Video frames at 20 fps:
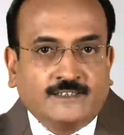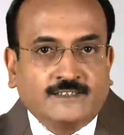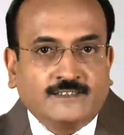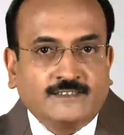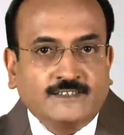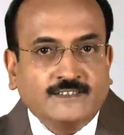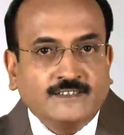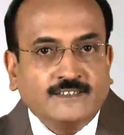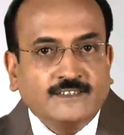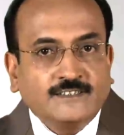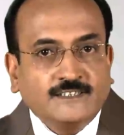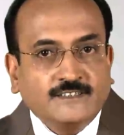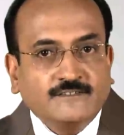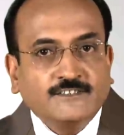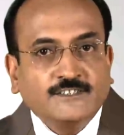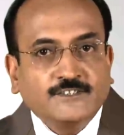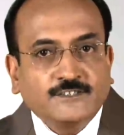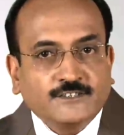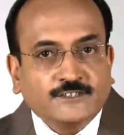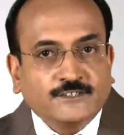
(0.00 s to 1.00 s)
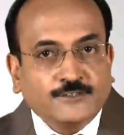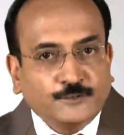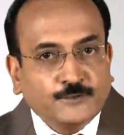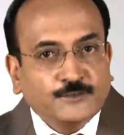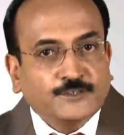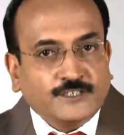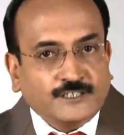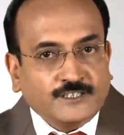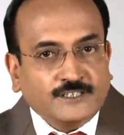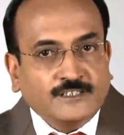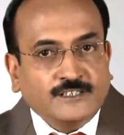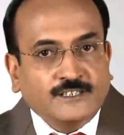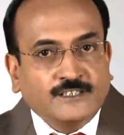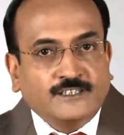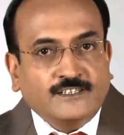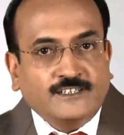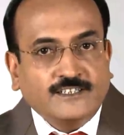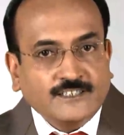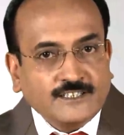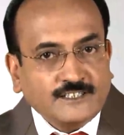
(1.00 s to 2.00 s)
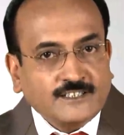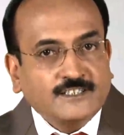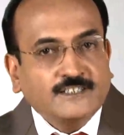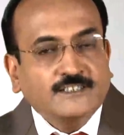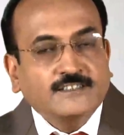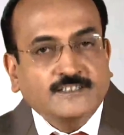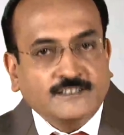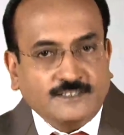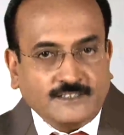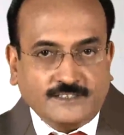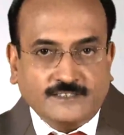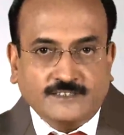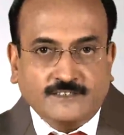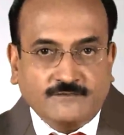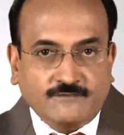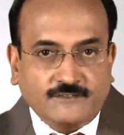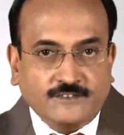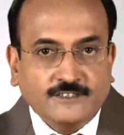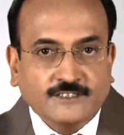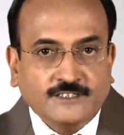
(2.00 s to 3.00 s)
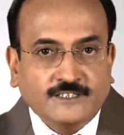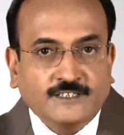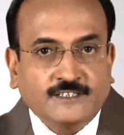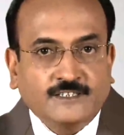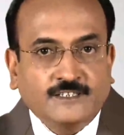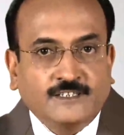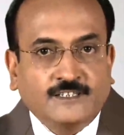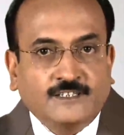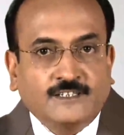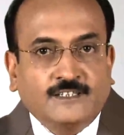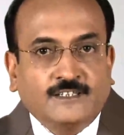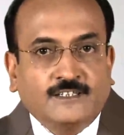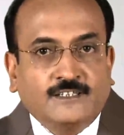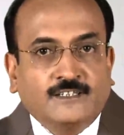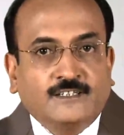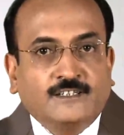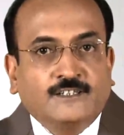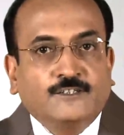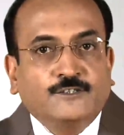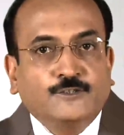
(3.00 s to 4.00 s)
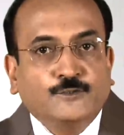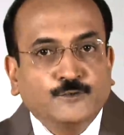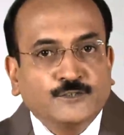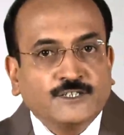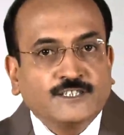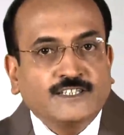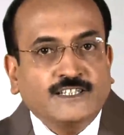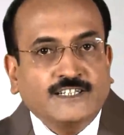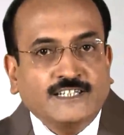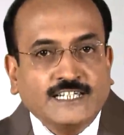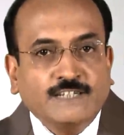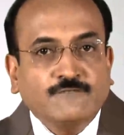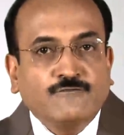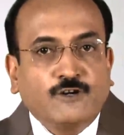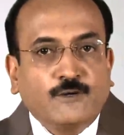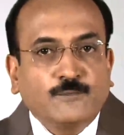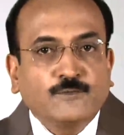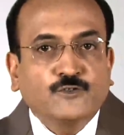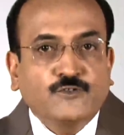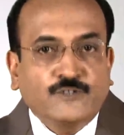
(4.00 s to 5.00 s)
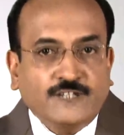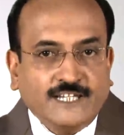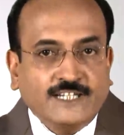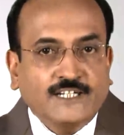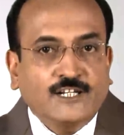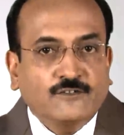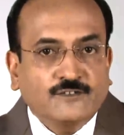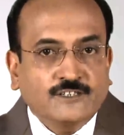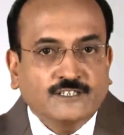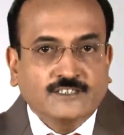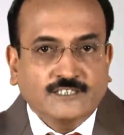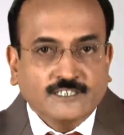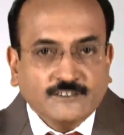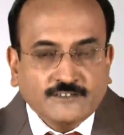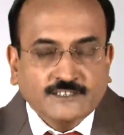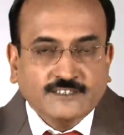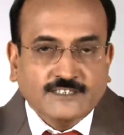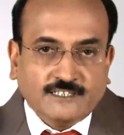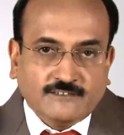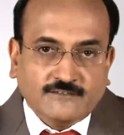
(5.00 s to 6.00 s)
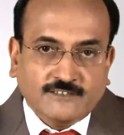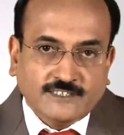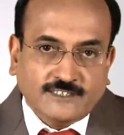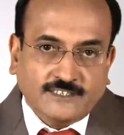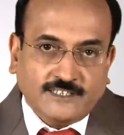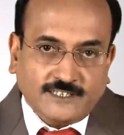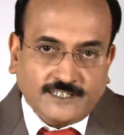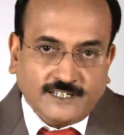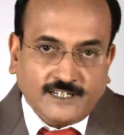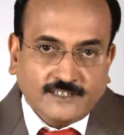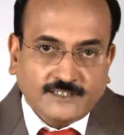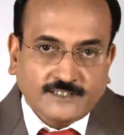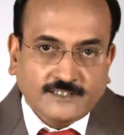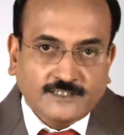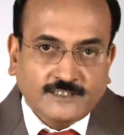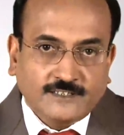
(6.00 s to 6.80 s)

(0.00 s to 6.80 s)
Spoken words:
Citizen Service user registers the citizen first, uses an e-form to take down the service request details,